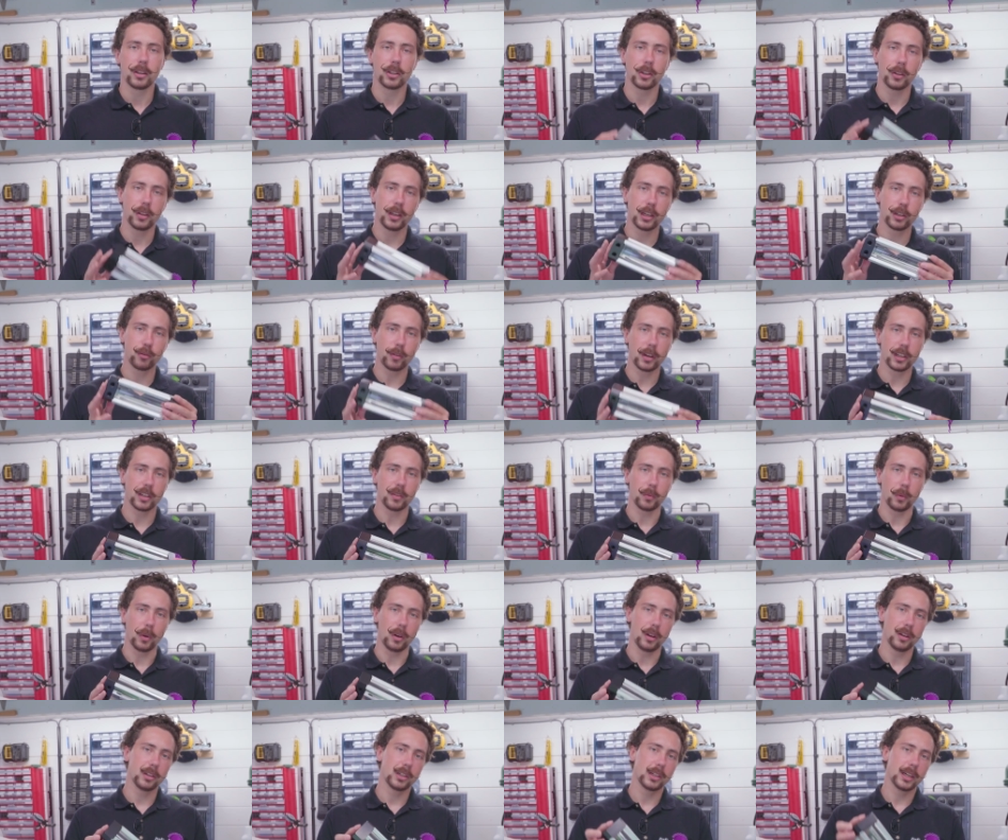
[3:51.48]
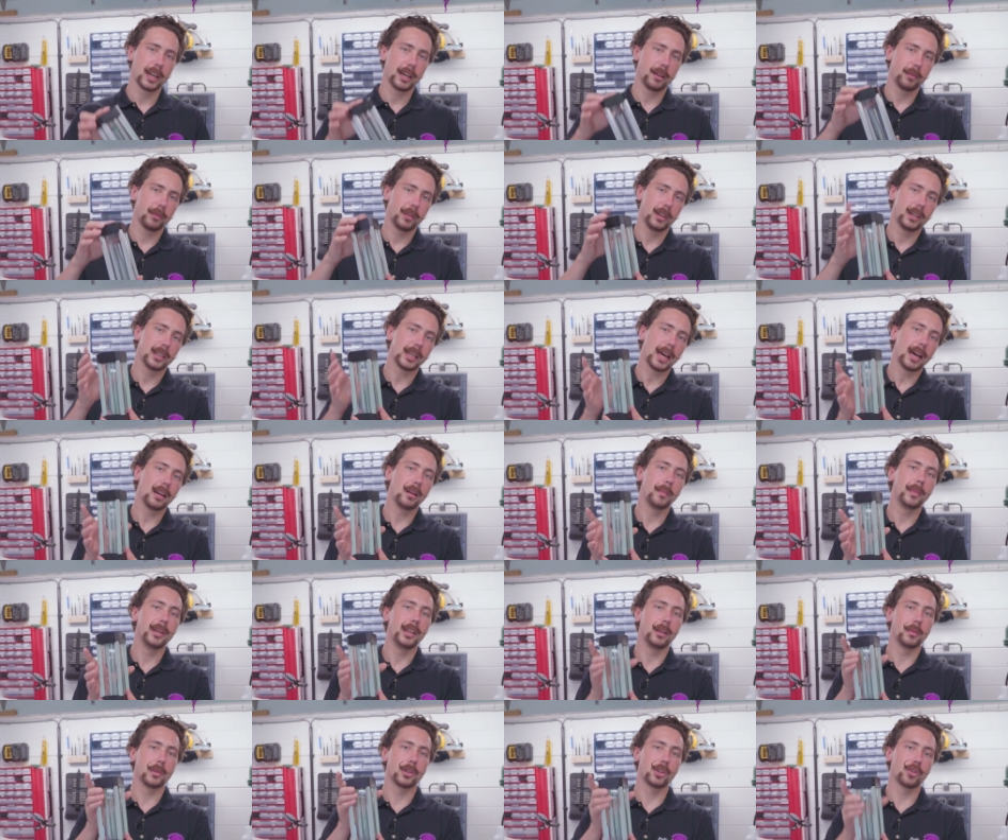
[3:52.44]
So these reservoirs have these
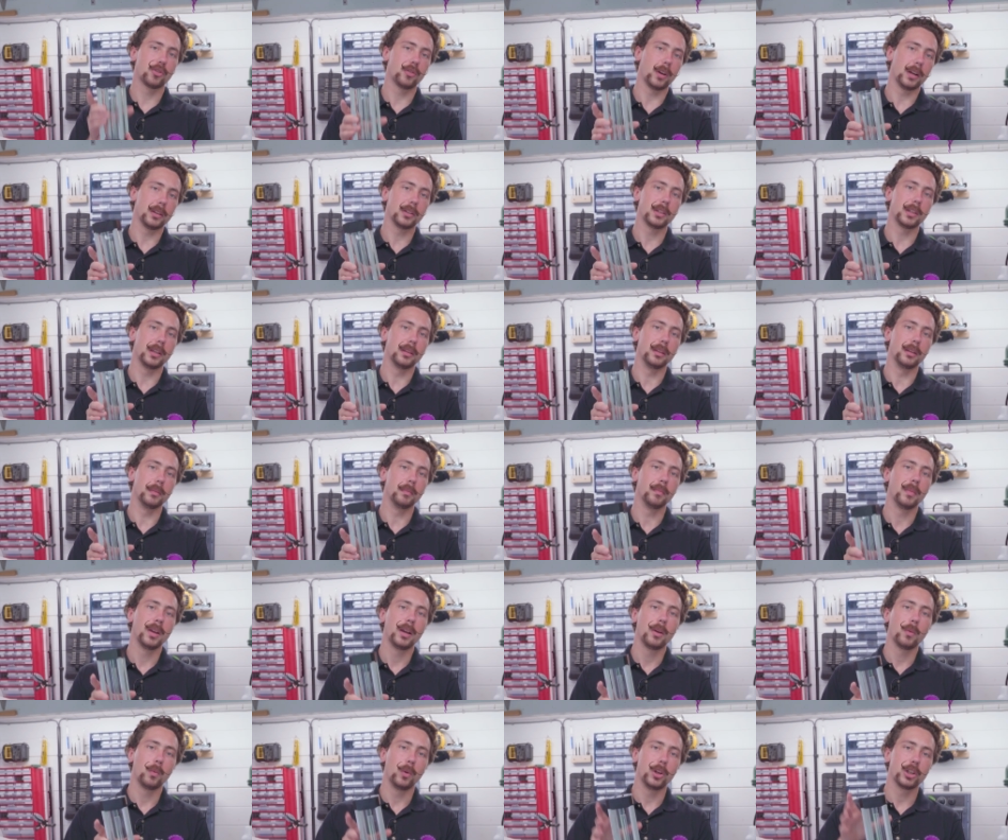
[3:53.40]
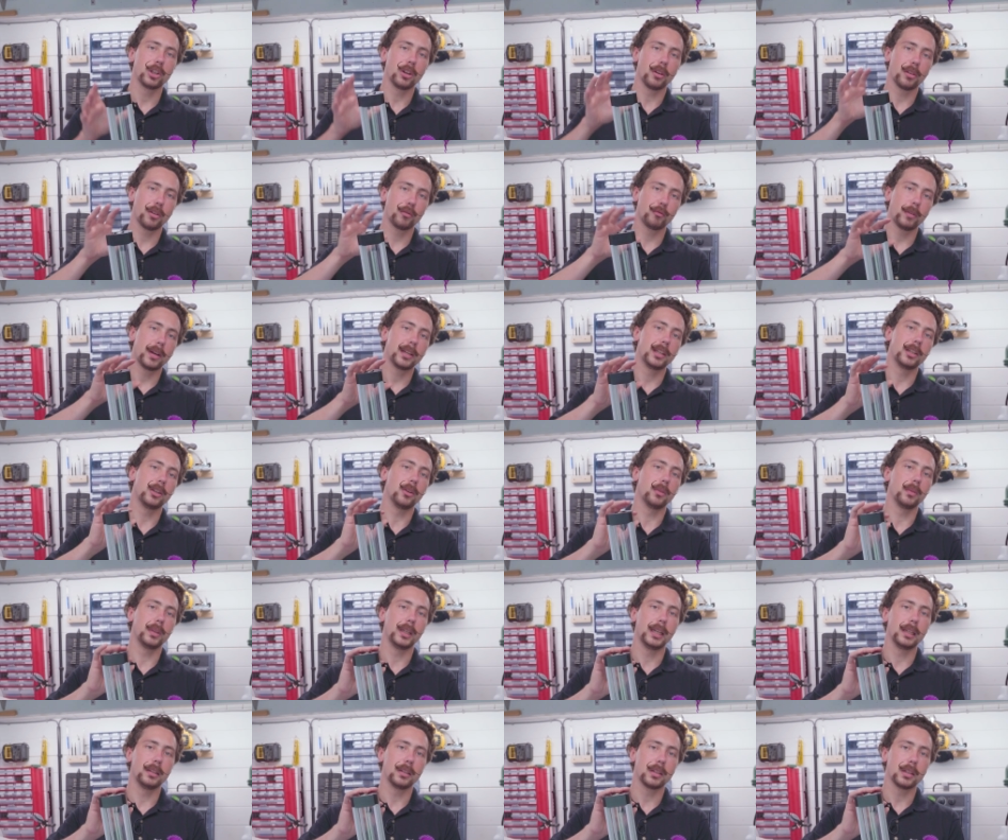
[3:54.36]
aluminium struts in them, which are threaded on
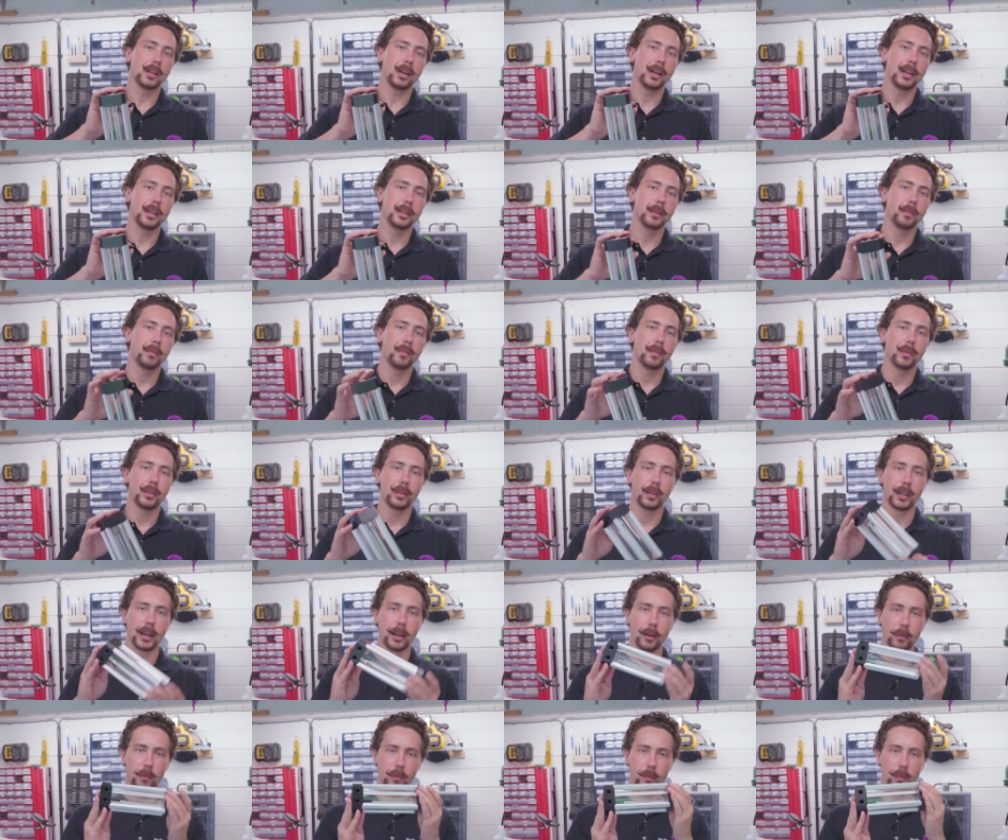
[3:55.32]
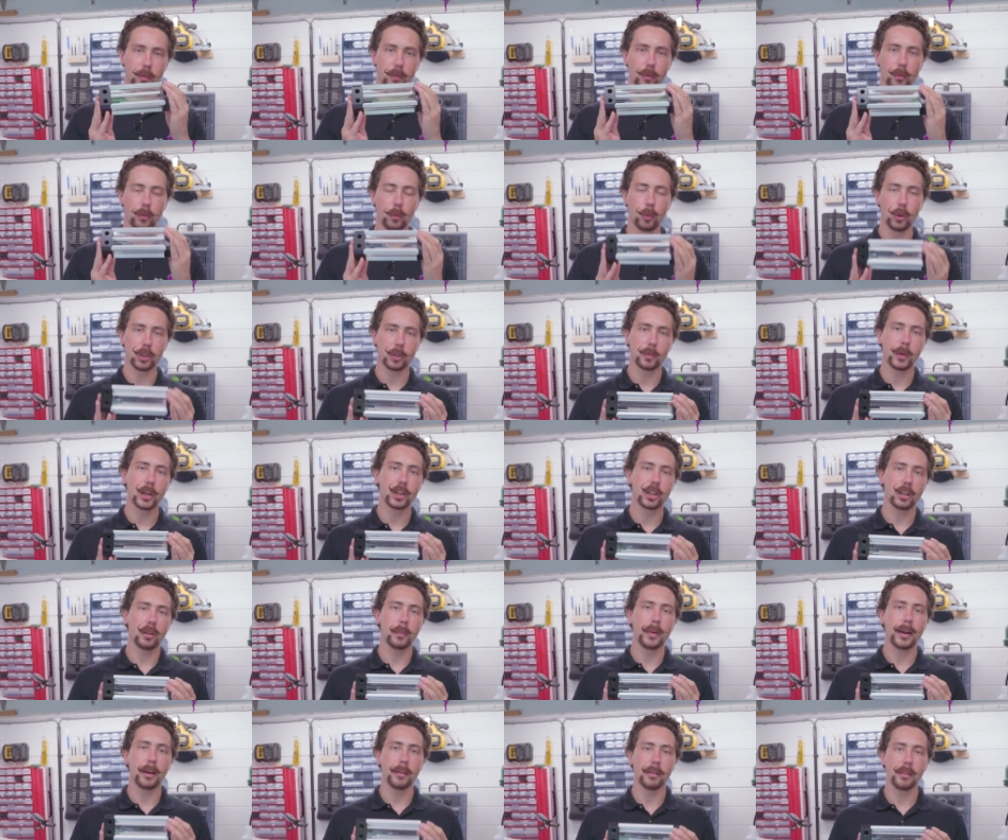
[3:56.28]
the inside. Now, what's
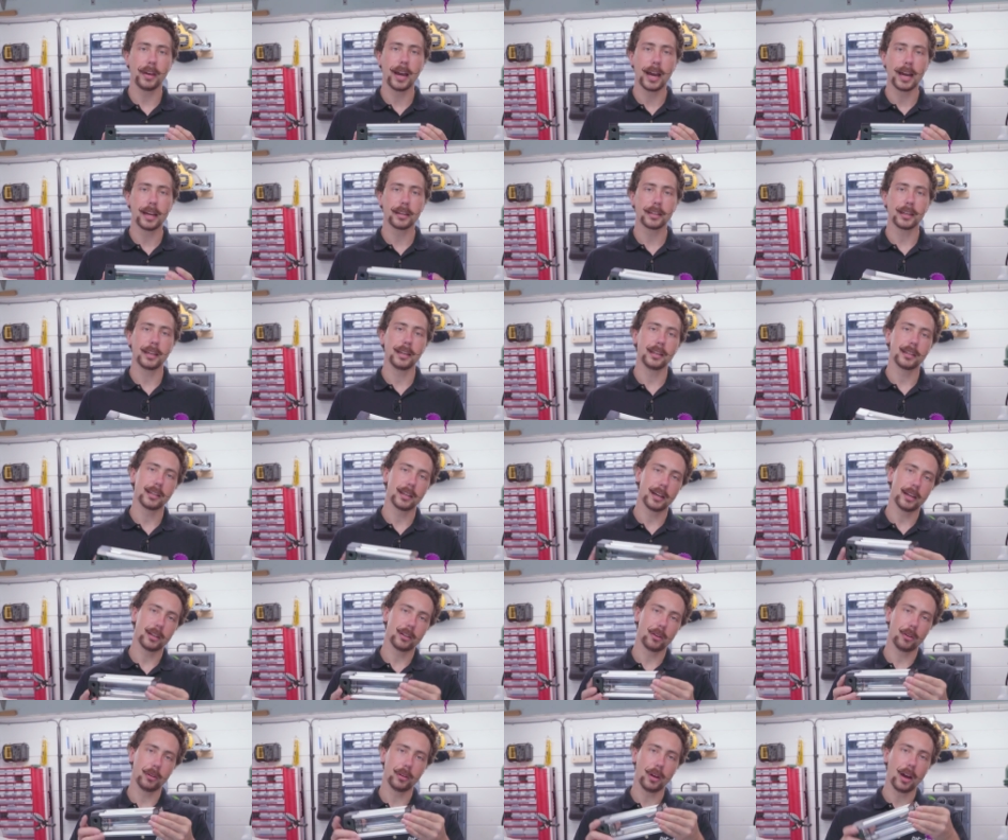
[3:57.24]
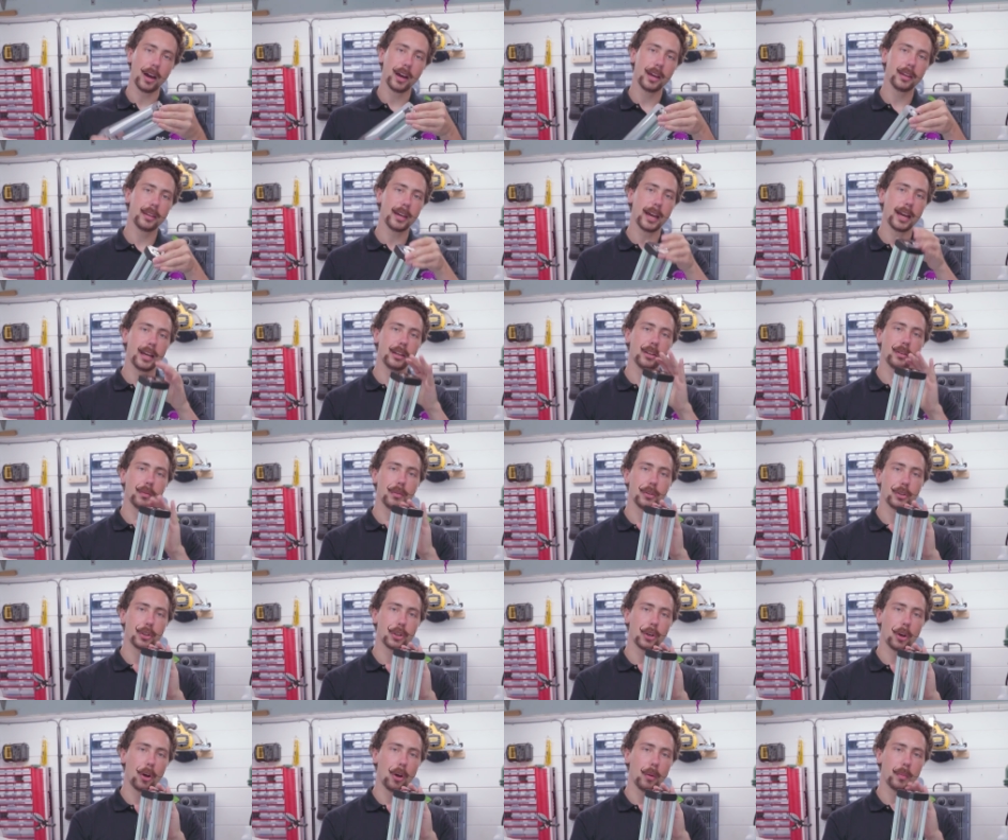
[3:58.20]
special about that is that on either end of
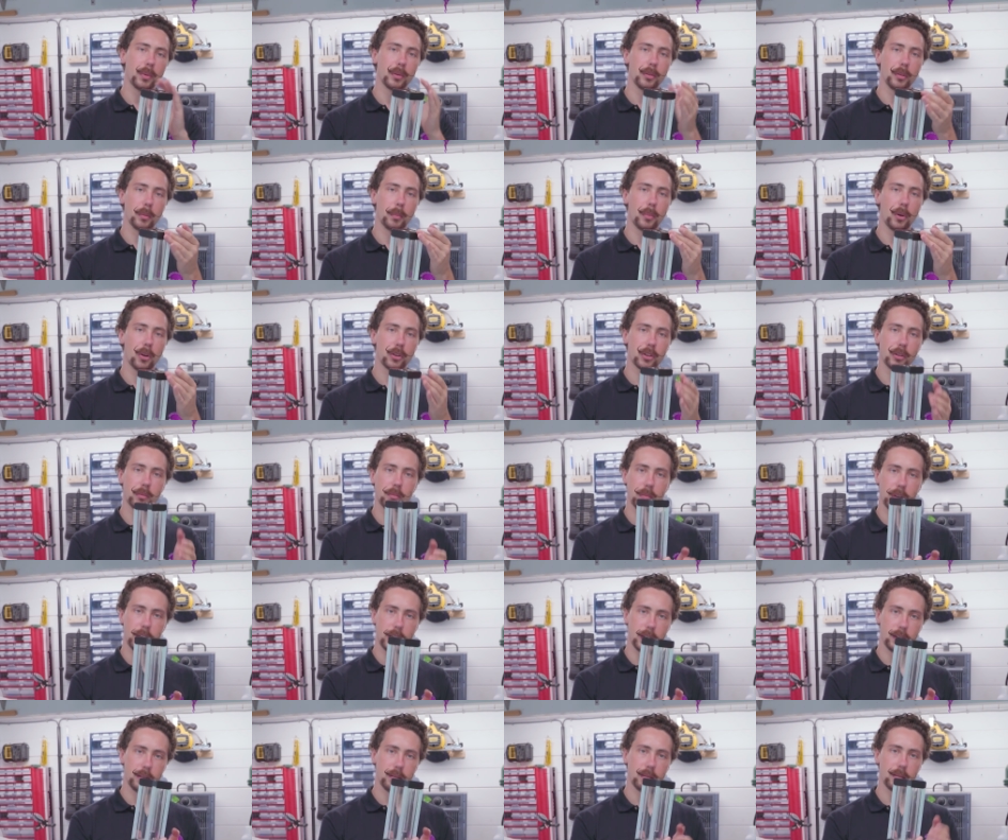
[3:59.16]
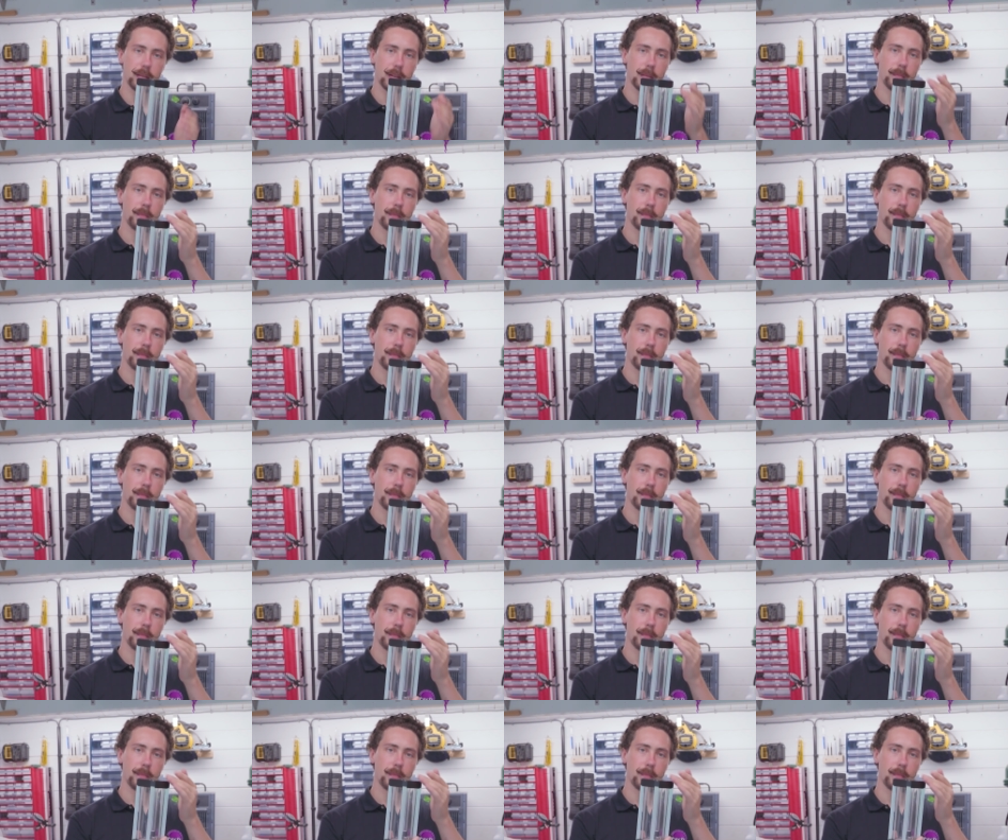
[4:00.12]
the top and the bottom here